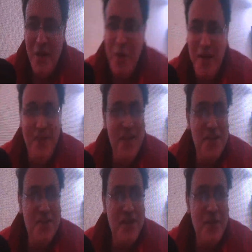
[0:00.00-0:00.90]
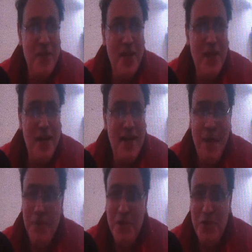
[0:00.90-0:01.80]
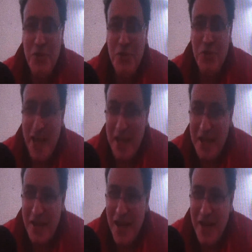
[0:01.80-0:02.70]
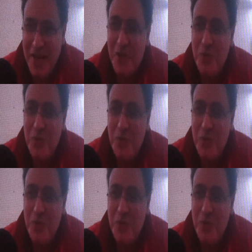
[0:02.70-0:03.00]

Uh, I think it's very well adapted to AI.